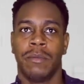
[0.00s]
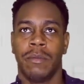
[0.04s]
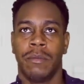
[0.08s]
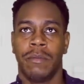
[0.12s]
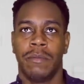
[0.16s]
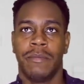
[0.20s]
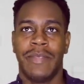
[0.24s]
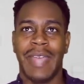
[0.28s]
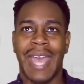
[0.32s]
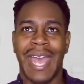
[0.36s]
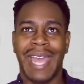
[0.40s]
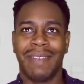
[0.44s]

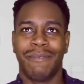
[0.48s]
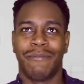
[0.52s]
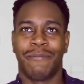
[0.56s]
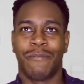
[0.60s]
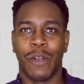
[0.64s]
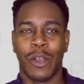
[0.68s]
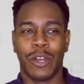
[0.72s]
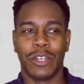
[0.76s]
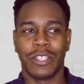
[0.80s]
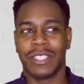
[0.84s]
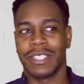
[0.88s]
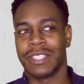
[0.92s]
that
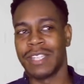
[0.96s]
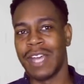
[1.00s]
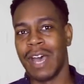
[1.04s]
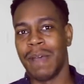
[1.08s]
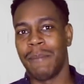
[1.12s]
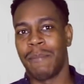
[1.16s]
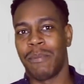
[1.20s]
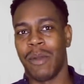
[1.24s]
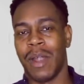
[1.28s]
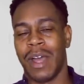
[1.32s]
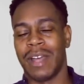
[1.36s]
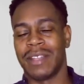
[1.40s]
first thought
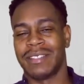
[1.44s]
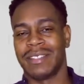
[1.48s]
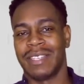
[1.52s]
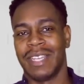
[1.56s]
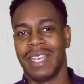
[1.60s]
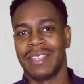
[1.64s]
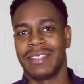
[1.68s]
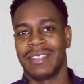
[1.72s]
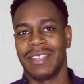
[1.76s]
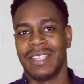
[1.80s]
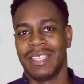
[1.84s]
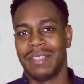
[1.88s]

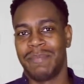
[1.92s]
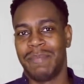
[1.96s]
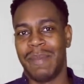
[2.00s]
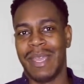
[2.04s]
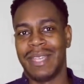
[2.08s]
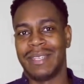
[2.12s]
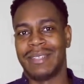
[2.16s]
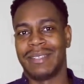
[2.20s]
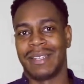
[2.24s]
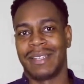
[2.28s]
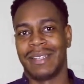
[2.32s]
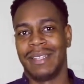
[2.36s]
process is
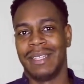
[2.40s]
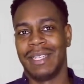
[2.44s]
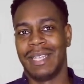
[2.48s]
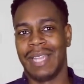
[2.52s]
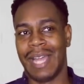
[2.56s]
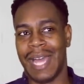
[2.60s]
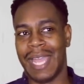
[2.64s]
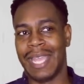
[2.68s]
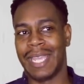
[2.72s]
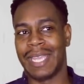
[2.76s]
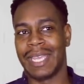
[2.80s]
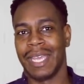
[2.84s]
basically
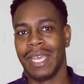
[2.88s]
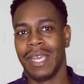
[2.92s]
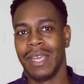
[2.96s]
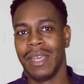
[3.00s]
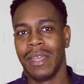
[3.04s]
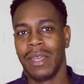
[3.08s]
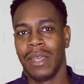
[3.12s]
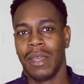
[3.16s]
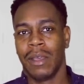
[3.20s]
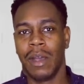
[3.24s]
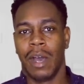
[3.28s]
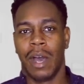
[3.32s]
like
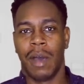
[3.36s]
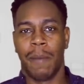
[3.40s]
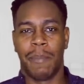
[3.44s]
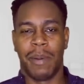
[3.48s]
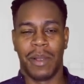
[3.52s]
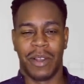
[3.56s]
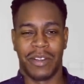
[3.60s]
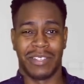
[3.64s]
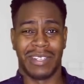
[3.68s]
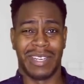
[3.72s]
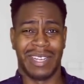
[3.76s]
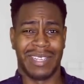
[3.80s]
a
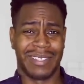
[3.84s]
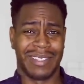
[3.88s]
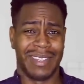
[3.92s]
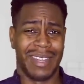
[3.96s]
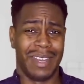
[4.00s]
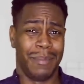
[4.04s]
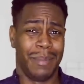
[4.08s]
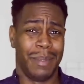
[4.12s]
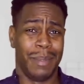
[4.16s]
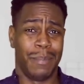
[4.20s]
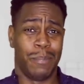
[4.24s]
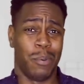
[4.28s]
person that's going to
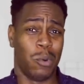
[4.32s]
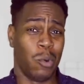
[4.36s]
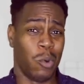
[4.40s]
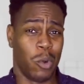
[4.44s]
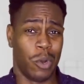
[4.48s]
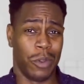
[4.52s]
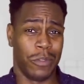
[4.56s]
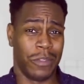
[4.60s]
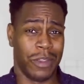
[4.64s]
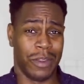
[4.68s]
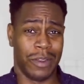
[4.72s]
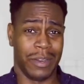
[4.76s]
be poor
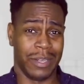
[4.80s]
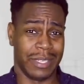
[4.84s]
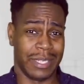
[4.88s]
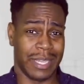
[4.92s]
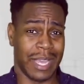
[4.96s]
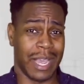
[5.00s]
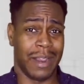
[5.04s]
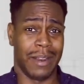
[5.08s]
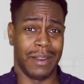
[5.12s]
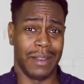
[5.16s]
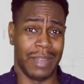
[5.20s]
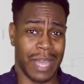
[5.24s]
their
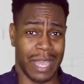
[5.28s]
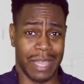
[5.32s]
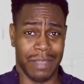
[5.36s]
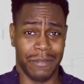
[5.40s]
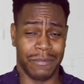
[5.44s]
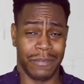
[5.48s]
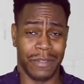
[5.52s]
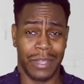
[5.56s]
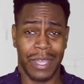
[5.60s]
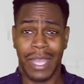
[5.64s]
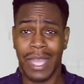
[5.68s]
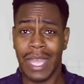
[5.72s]
entire life.
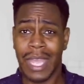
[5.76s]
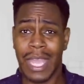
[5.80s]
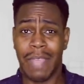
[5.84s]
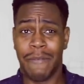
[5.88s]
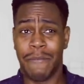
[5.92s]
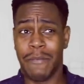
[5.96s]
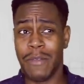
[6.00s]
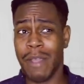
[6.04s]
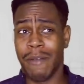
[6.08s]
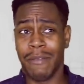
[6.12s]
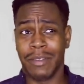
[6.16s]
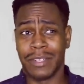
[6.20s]
If
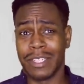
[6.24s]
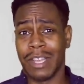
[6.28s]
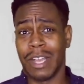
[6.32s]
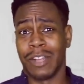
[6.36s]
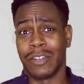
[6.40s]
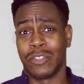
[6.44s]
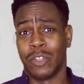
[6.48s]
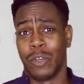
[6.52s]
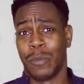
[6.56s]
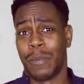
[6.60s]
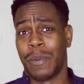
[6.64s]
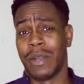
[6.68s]
you ever talk
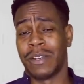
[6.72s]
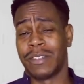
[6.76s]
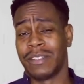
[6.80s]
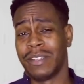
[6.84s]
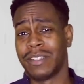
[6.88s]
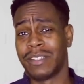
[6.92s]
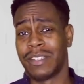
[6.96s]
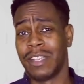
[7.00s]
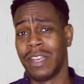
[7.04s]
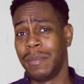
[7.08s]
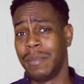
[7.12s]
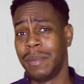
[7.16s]
to a person that's
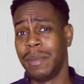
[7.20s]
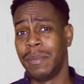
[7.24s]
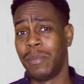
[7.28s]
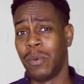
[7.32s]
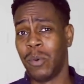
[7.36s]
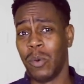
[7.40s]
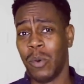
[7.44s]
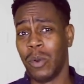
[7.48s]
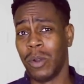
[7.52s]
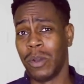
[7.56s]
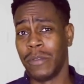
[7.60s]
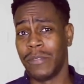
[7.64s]
going to be
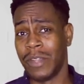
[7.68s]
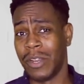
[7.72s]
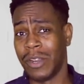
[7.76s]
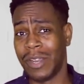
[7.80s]
poor their